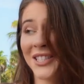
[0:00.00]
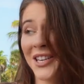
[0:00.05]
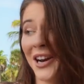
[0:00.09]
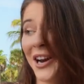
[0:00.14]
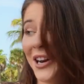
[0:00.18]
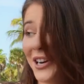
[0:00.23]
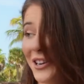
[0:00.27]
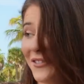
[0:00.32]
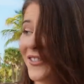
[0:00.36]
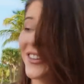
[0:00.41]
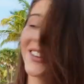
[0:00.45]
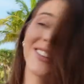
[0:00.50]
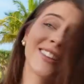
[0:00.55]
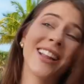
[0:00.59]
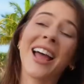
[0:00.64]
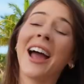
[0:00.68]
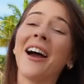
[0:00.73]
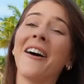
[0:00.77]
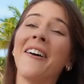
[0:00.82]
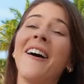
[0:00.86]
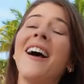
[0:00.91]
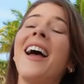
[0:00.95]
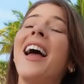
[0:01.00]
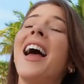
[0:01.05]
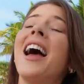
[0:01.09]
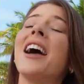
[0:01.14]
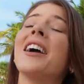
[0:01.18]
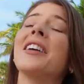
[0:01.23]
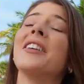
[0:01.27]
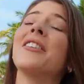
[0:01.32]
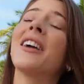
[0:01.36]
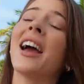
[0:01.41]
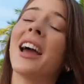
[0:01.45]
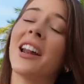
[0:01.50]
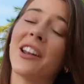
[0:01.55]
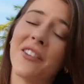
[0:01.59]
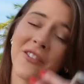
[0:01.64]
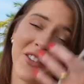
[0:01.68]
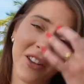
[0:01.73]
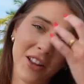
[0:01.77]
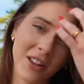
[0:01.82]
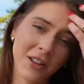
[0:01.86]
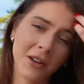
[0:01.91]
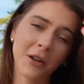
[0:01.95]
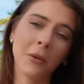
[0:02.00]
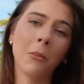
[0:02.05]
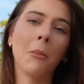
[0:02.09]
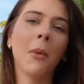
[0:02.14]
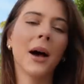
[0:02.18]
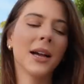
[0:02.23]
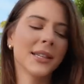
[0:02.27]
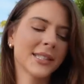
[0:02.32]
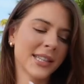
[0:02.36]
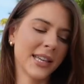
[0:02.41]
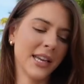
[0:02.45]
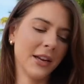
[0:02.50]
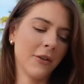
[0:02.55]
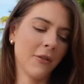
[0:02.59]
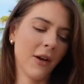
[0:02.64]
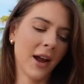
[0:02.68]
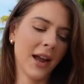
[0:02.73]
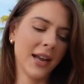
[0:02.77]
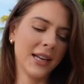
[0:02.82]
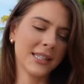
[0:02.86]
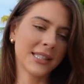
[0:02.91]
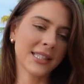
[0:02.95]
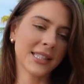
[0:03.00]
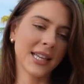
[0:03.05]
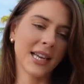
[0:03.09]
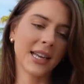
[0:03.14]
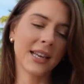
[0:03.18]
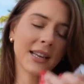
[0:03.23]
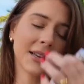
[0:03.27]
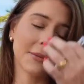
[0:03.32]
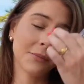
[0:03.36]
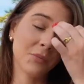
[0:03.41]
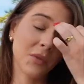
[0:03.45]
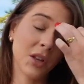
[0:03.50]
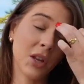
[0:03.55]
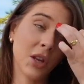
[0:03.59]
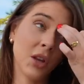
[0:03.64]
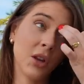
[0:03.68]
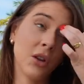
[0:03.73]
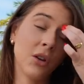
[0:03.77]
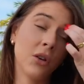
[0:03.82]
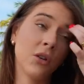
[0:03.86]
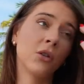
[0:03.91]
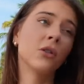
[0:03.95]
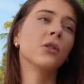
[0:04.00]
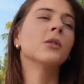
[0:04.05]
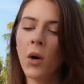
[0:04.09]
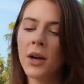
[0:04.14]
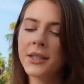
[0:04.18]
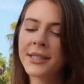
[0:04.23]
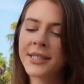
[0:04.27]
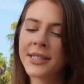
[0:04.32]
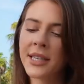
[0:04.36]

starting to feel now, you kind of feel a little musky, right? It's like you want